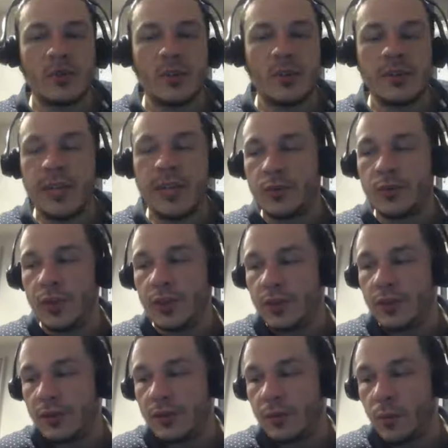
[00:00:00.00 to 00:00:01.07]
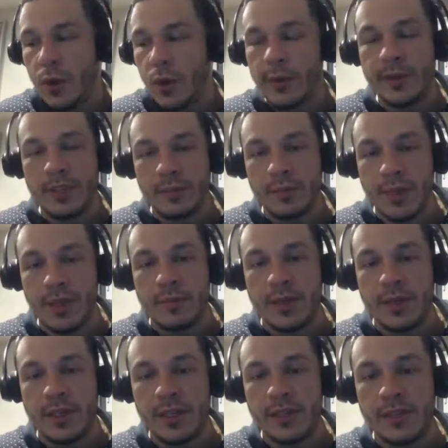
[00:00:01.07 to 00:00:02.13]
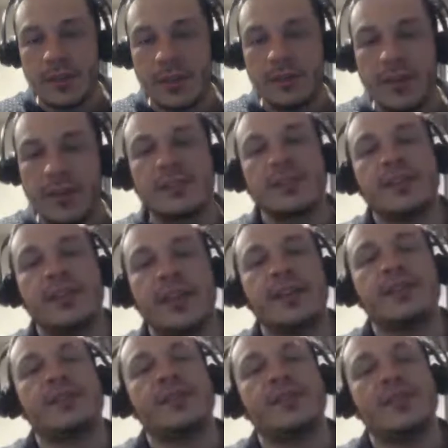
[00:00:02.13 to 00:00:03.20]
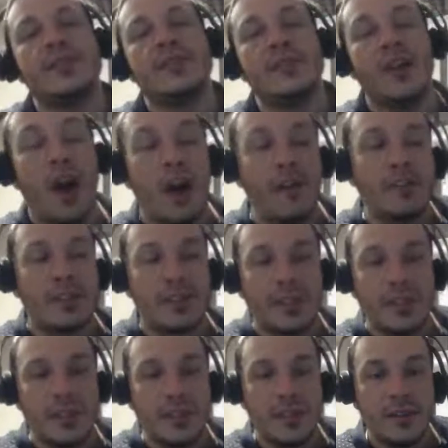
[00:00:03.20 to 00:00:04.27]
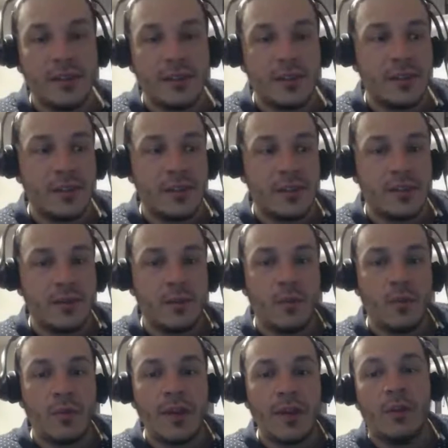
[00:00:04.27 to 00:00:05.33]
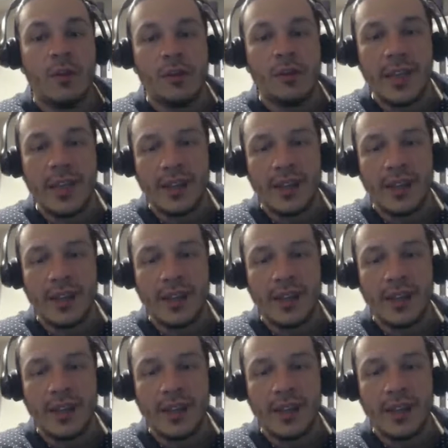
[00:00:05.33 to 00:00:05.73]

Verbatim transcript: that's what worries me because if that's the case obviously not only us